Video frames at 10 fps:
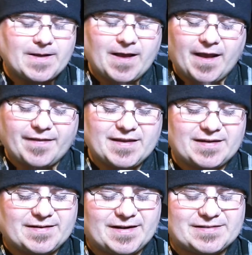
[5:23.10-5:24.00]
And
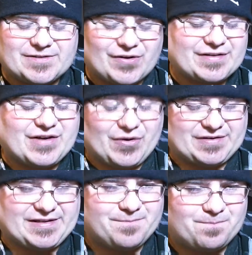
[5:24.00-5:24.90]
then I started
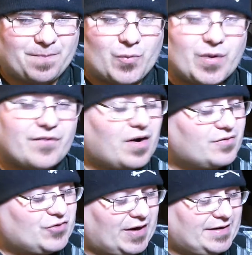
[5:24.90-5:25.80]
noticing whenever I
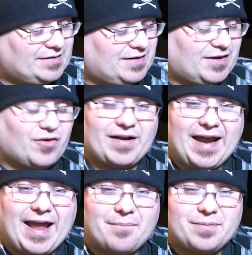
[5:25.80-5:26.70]
would try to click on an
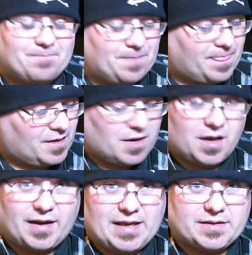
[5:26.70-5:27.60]
app,
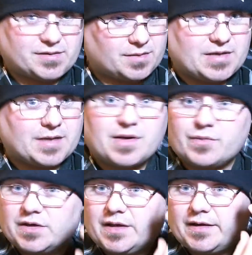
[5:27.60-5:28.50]
again, sometimes I
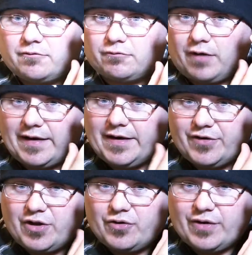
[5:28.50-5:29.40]
would click right here
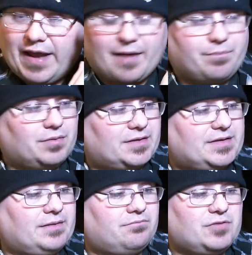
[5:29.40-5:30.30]
to go to an app, like
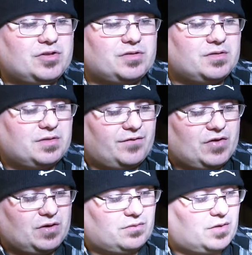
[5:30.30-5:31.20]
say, just give
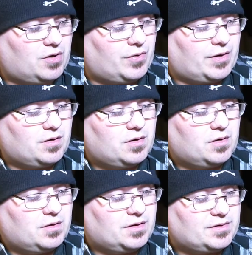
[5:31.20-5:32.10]
you a little clue here.
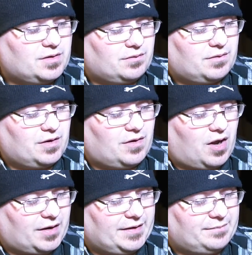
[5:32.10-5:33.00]
Let's
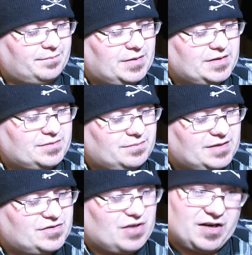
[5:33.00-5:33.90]
unlock it.
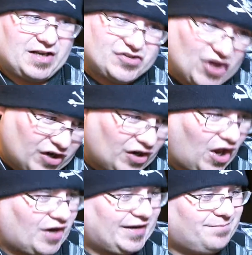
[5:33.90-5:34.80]
Let's
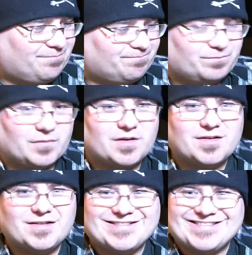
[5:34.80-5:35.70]
unlock it.
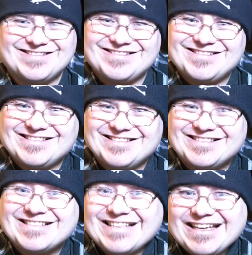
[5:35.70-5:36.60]

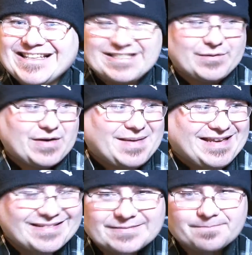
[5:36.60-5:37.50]
See what I mean?